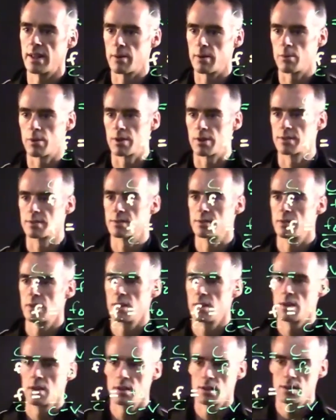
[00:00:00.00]
works.
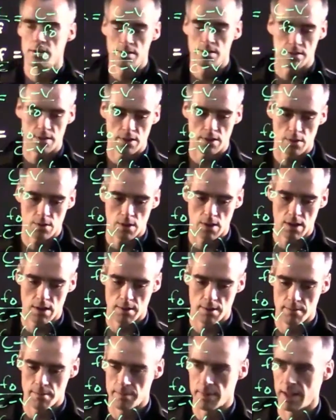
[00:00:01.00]
So
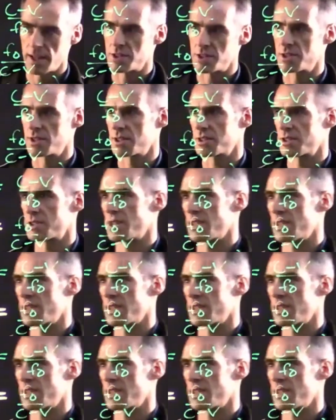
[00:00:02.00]
um, that's this check.